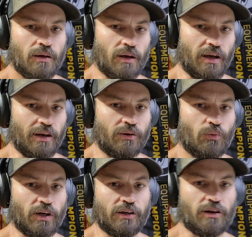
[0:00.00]
And
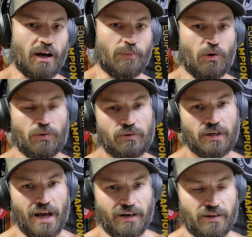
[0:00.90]
we're going to talk about
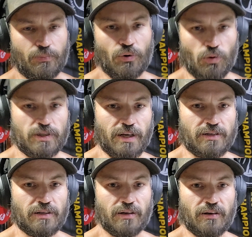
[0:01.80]
kind of the
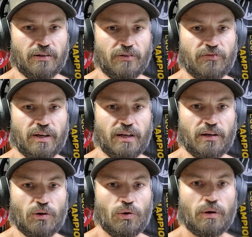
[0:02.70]
process in another
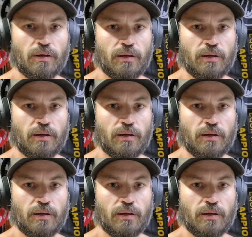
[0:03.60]
video.